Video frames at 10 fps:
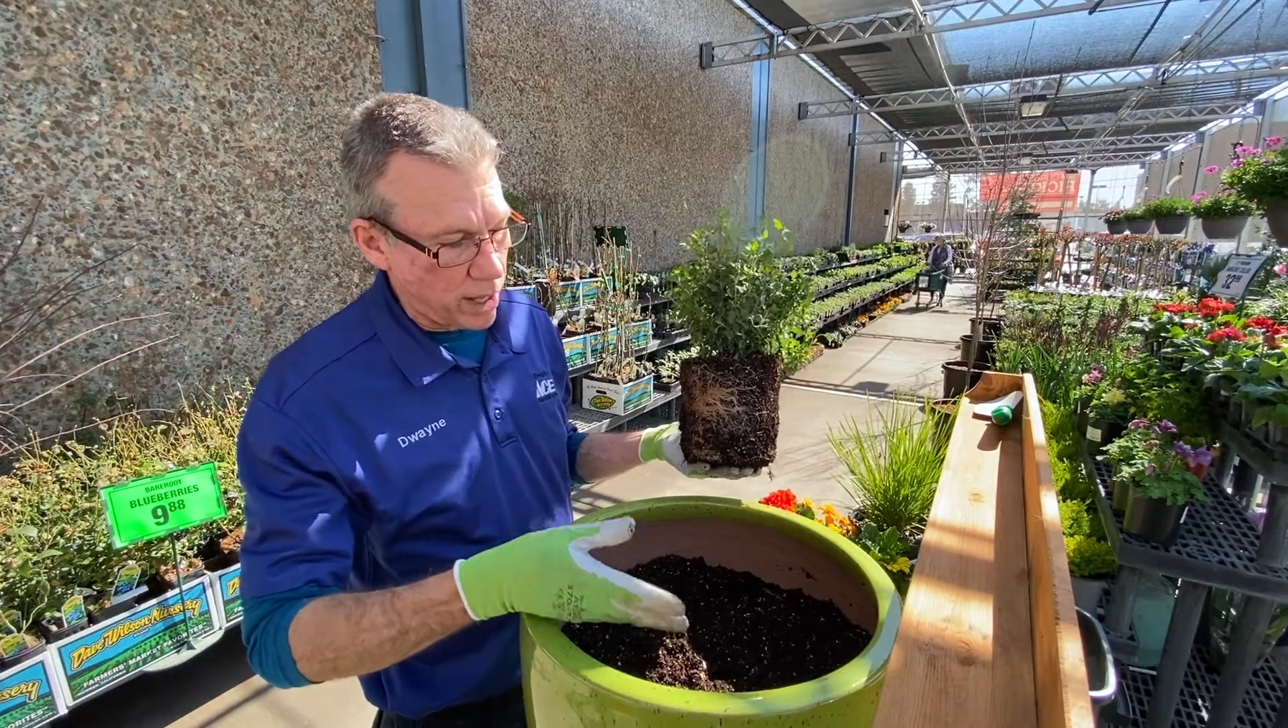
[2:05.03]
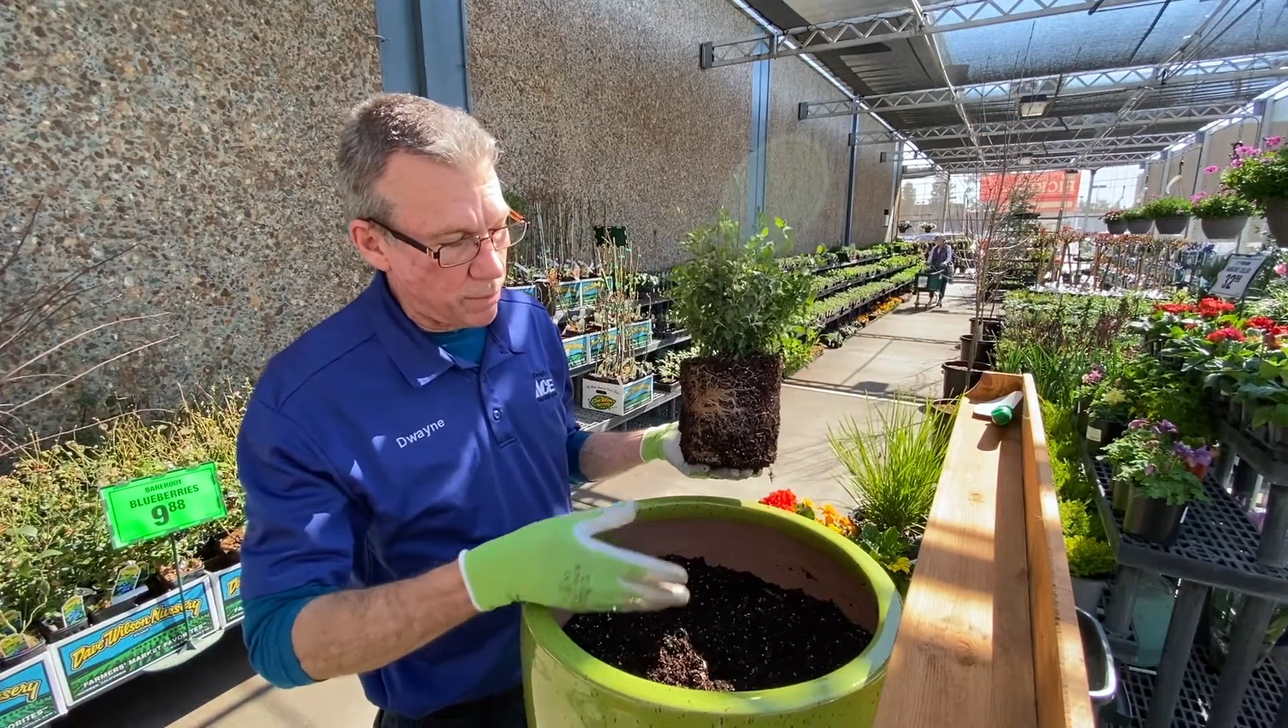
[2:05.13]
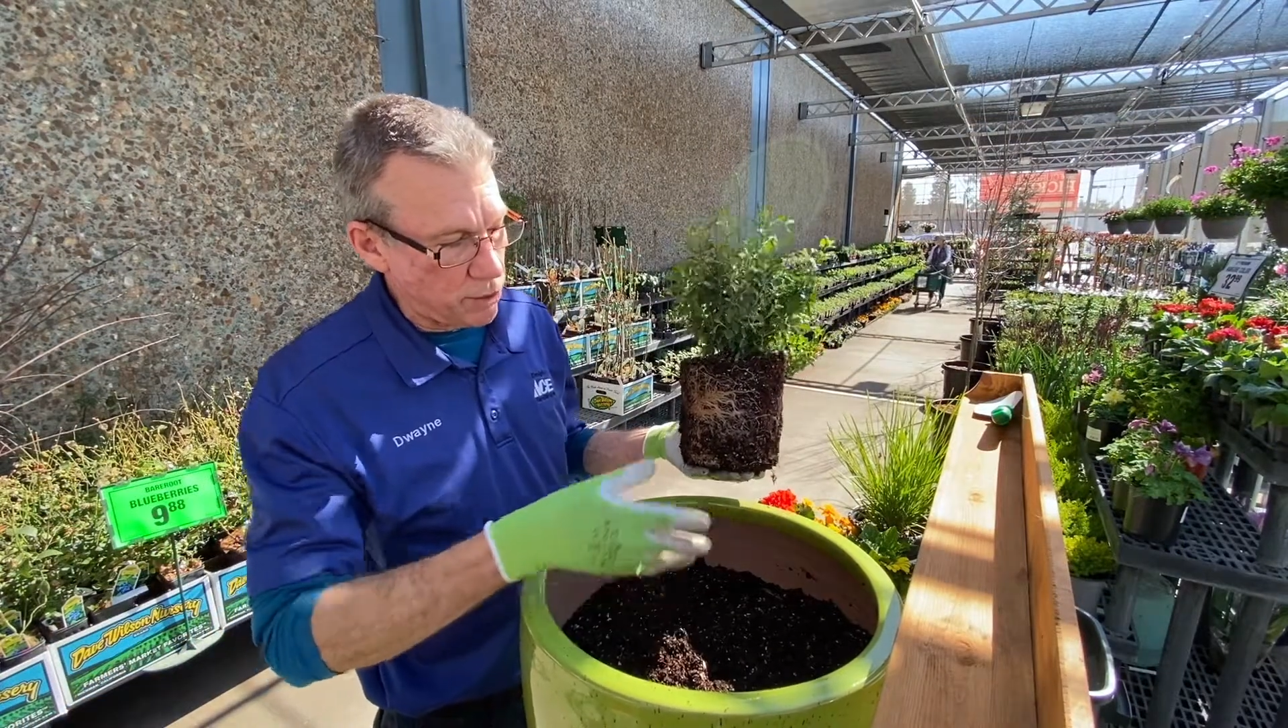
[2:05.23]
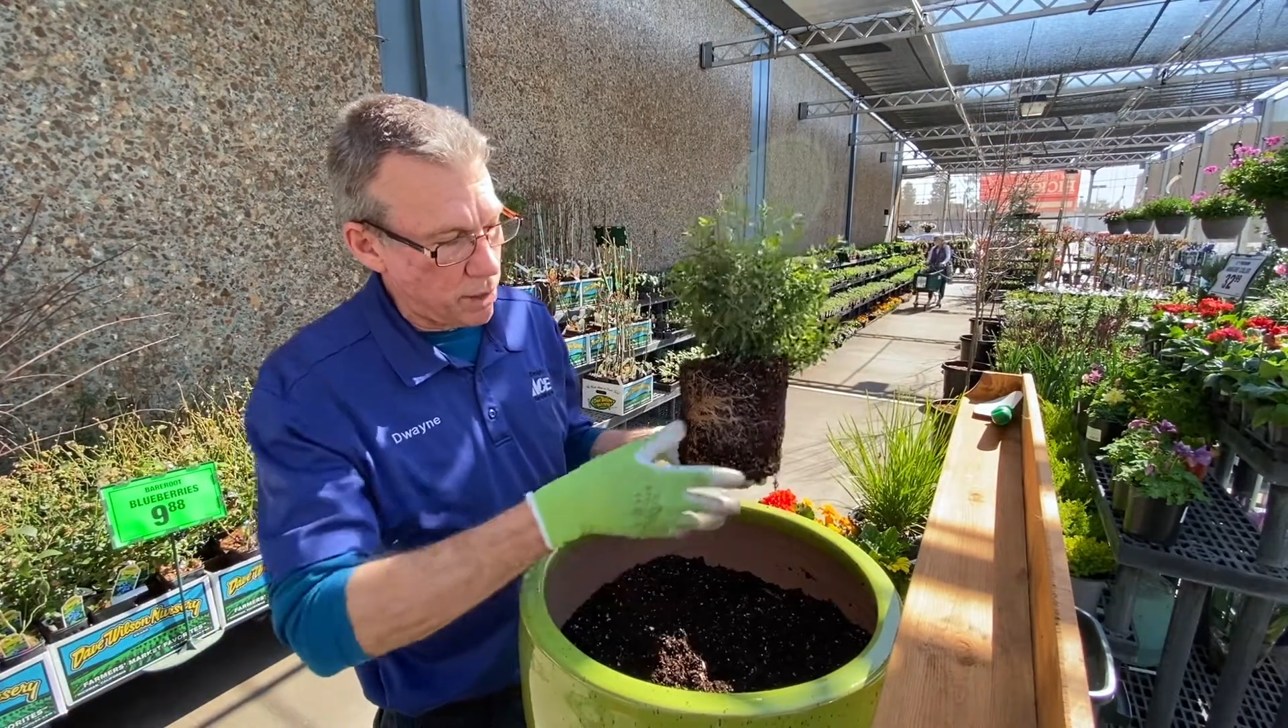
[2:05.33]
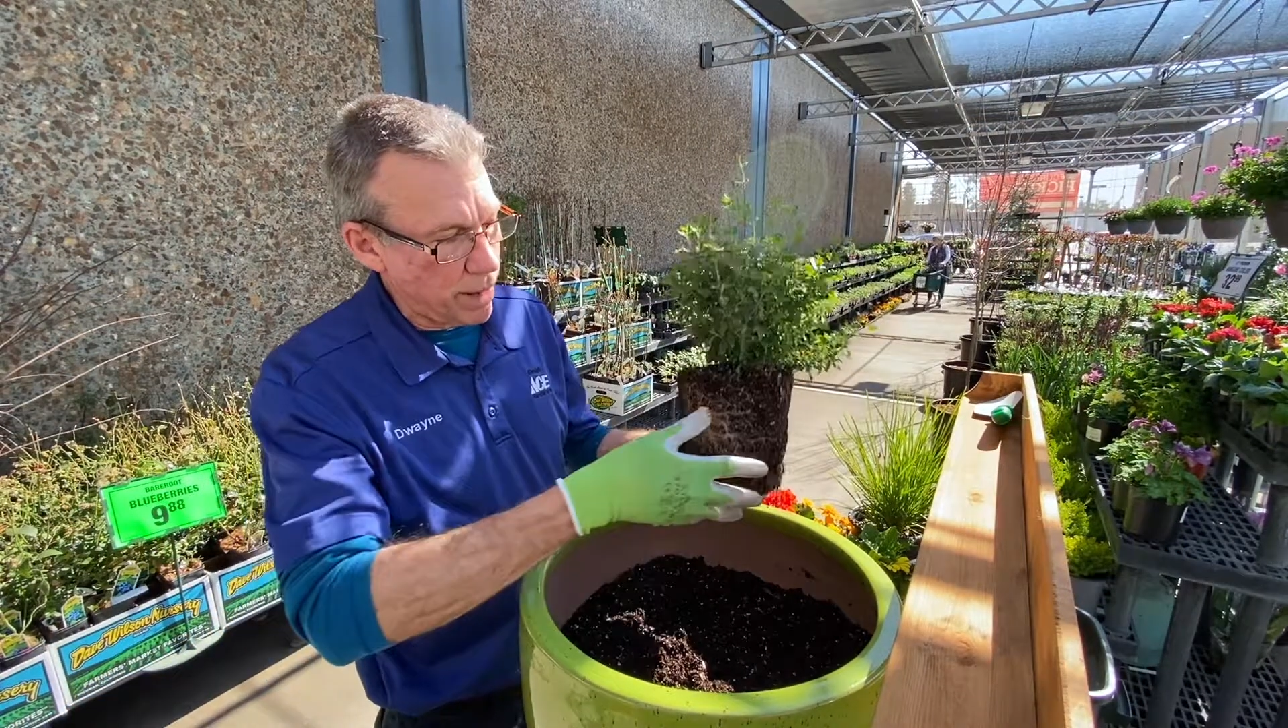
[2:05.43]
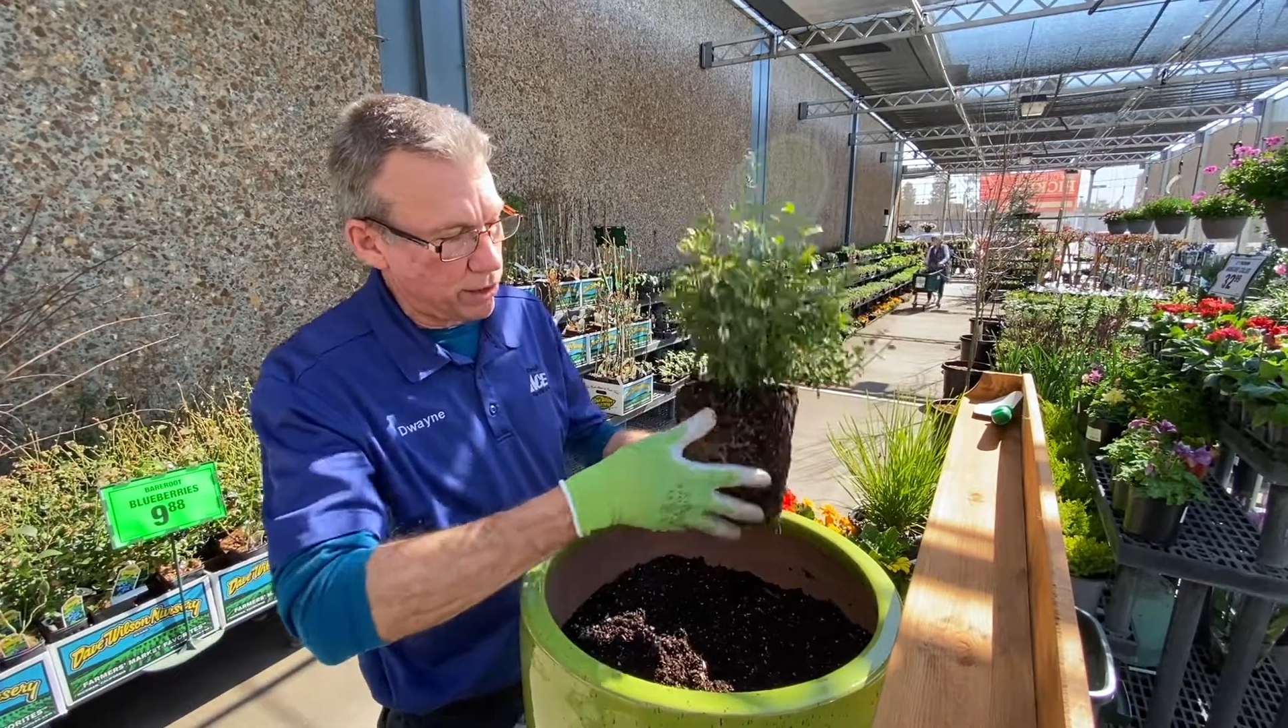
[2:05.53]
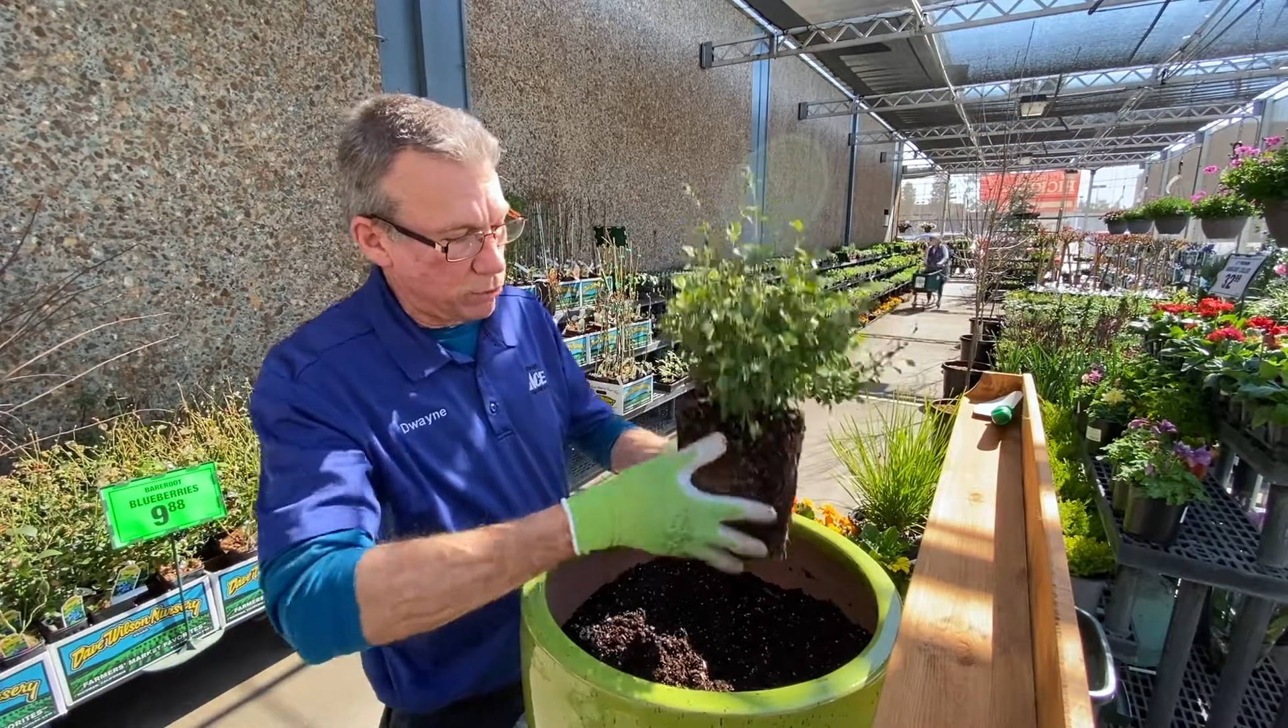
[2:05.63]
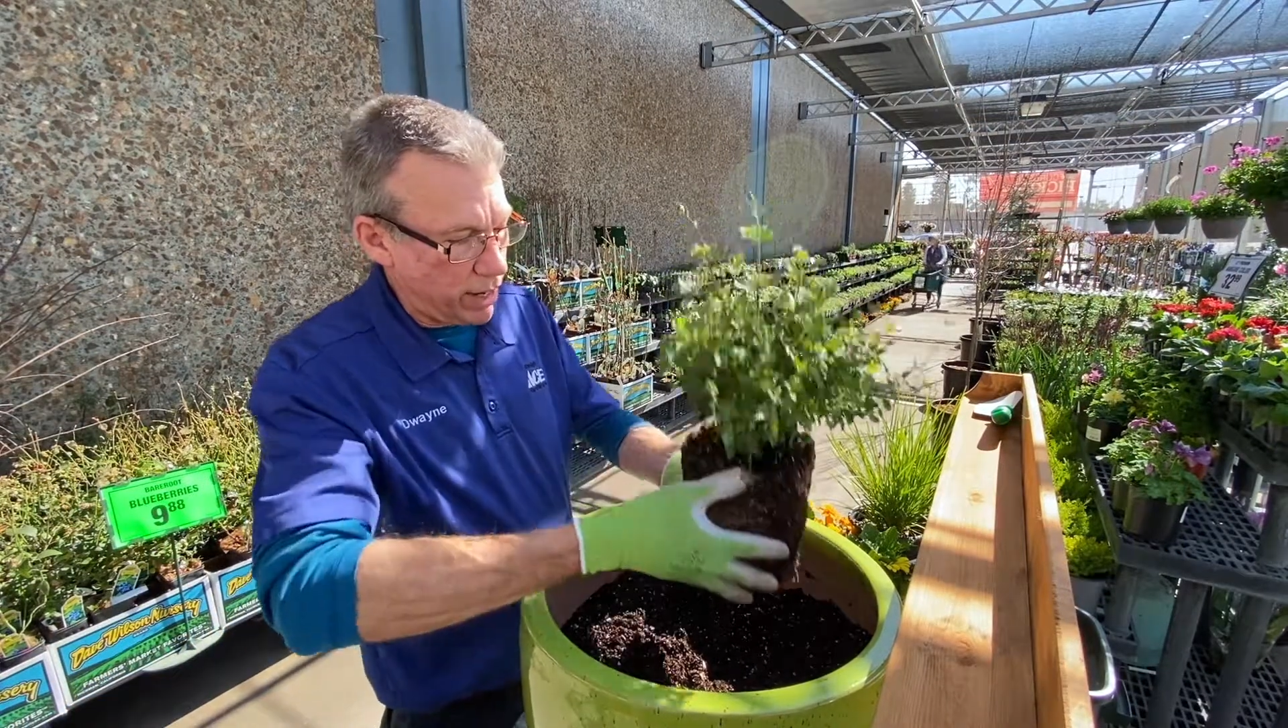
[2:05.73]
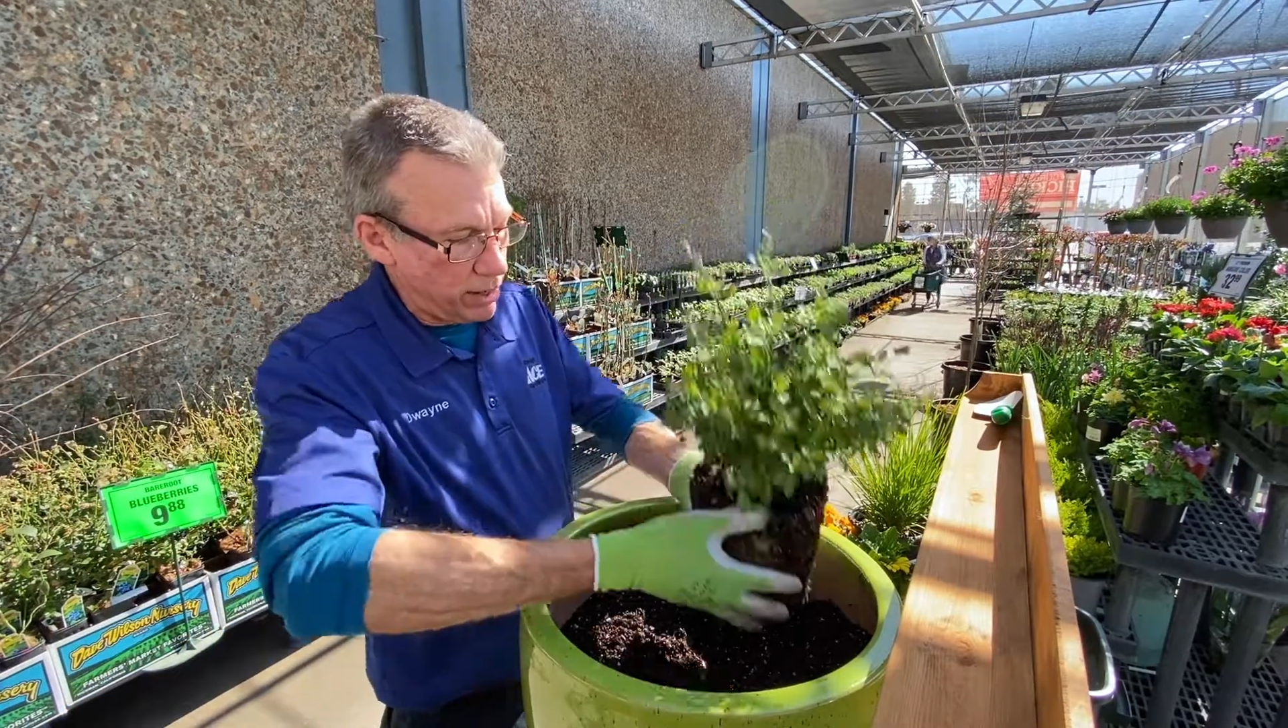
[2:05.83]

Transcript: up to about the right